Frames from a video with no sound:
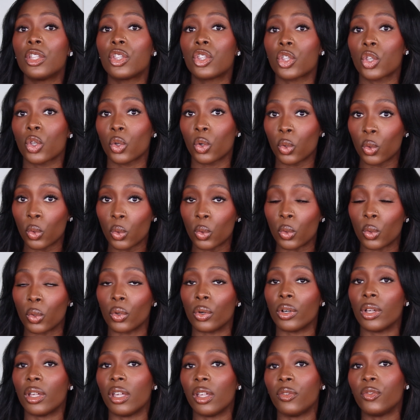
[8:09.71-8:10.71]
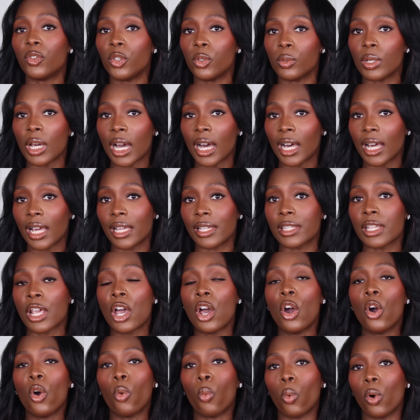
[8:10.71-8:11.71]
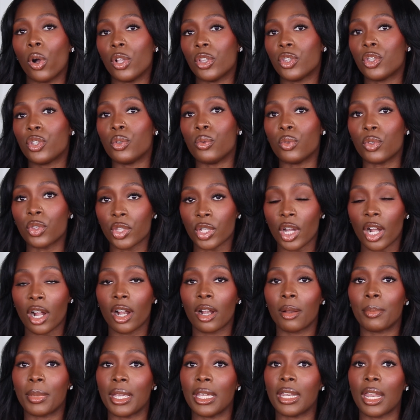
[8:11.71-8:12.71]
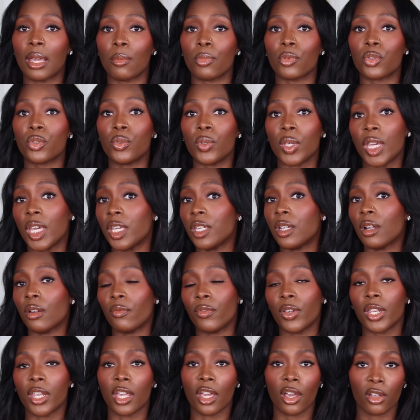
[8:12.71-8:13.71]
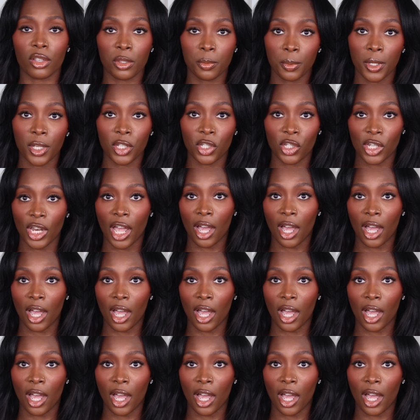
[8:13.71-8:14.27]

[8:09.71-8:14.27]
tool if you guys want to start being able to get your videos pushed